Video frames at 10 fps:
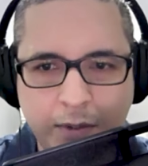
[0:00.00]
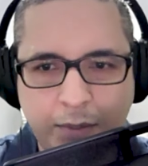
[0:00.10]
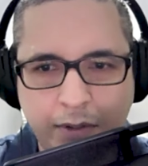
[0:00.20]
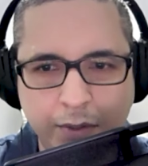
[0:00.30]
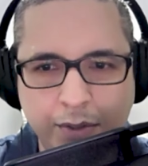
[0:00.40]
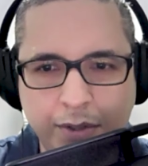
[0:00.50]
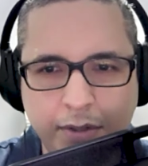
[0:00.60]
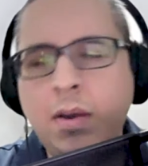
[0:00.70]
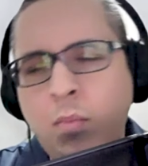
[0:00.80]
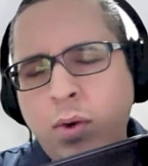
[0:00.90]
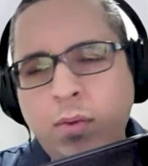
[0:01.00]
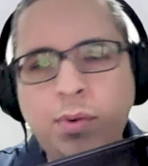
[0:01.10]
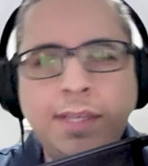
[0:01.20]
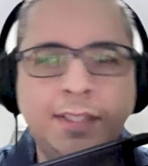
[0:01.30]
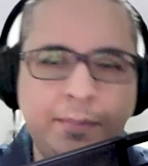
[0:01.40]
approach. When
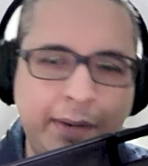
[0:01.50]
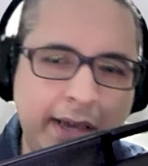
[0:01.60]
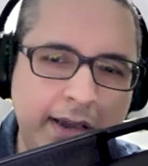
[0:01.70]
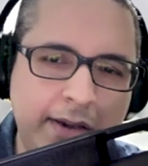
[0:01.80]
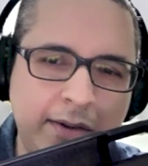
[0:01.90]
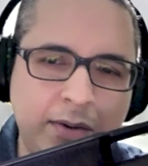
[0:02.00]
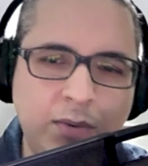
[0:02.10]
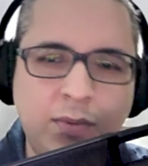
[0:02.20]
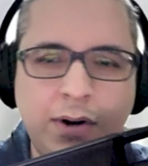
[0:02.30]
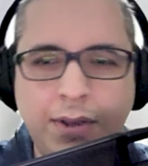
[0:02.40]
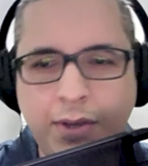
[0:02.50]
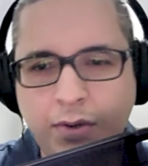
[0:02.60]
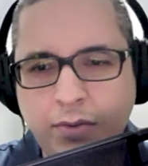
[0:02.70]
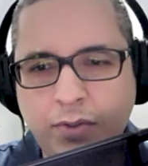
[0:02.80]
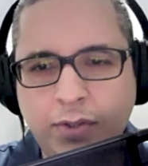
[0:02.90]
we speak, we're
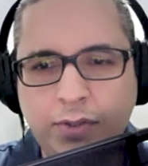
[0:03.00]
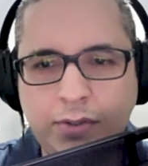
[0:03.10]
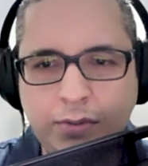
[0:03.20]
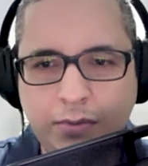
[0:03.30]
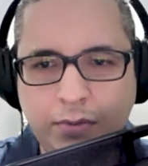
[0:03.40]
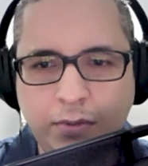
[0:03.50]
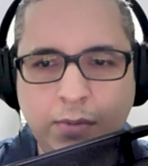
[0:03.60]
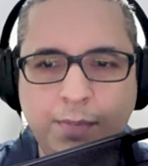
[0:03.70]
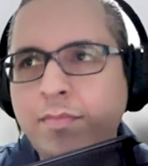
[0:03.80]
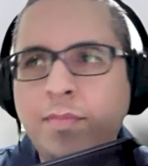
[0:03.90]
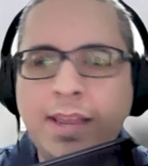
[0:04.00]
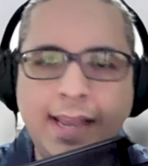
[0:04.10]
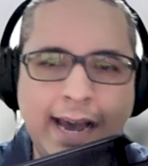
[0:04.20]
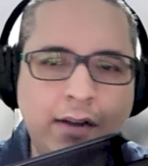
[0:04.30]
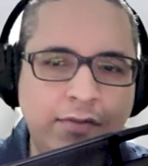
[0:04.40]
used to being
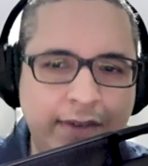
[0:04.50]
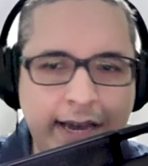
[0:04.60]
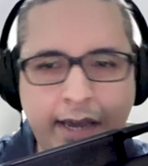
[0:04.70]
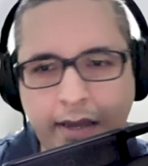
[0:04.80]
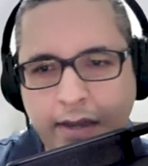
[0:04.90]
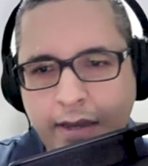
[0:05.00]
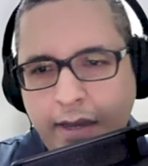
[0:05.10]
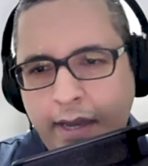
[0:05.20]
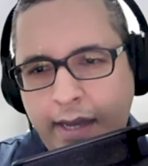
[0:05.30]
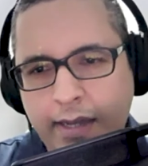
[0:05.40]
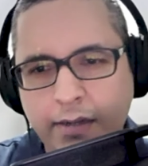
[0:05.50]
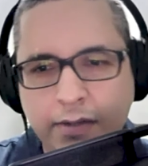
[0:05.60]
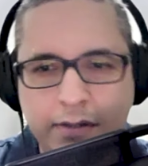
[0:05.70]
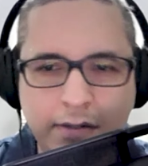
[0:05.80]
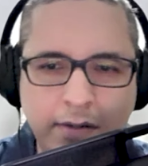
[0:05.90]
kind of vague
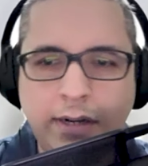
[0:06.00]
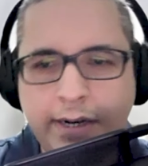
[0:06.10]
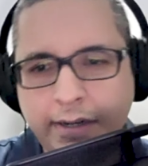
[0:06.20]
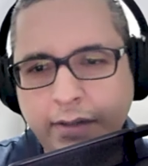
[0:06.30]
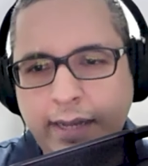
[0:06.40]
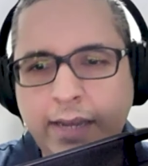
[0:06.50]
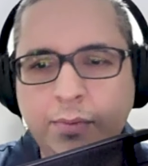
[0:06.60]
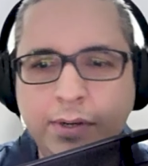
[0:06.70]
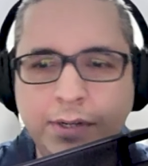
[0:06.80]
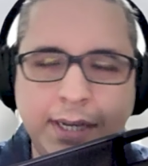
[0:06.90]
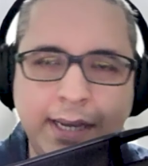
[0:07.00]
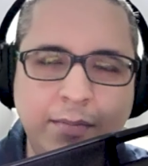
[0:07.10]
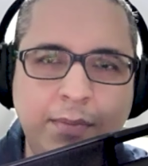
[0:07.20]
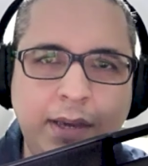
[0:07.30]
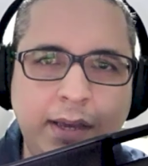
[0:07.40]
and our language
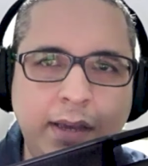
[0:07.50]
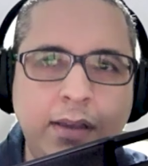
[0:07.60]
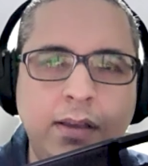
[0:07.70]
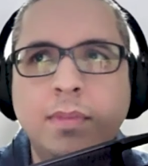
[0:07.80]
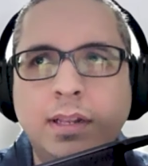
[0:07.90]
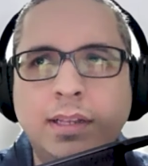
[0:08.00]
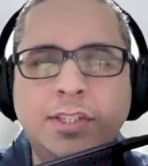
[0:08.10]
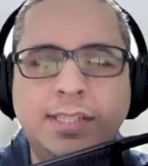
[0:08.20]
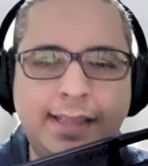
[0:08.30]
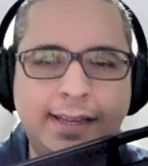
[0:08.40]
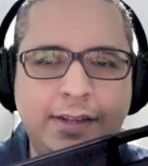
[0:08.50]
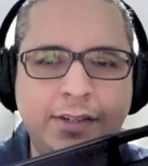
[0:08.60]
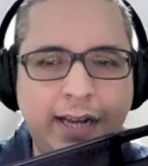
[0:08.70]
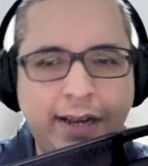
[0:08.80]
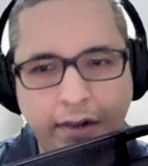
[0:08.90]
can be let's just say that
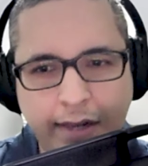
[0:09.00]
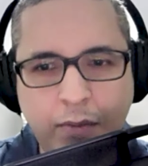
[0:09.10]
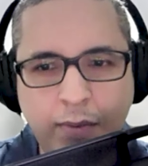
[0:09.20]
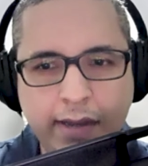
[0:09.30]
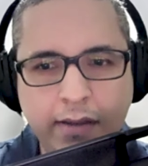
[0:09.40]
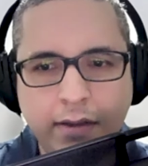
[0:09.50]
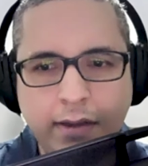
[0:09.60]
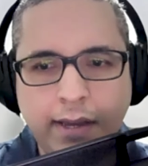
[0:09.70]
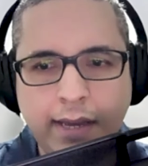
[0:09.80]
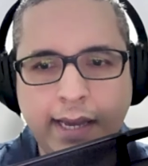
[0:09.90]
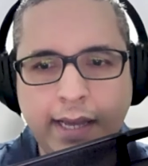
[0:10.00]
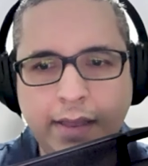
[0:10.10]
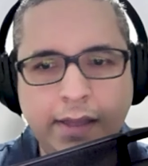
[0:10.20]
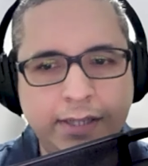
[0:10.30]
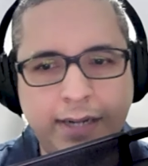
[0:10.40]
there's a lot of leeway
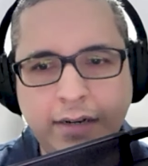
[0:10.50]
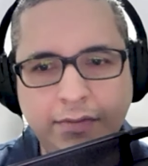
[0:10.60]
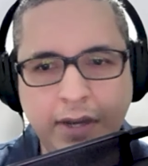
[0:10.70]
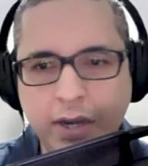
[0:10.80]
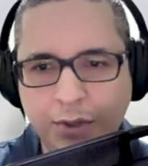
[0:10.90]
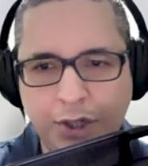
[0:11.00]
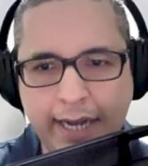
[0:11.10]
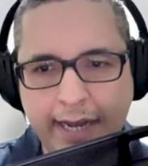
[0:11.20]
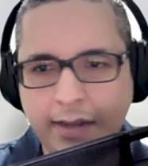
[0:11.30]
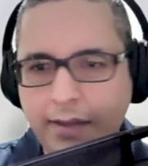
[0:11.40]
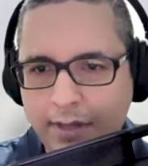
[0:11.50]
and mm-hmm. there's a lot of negotiating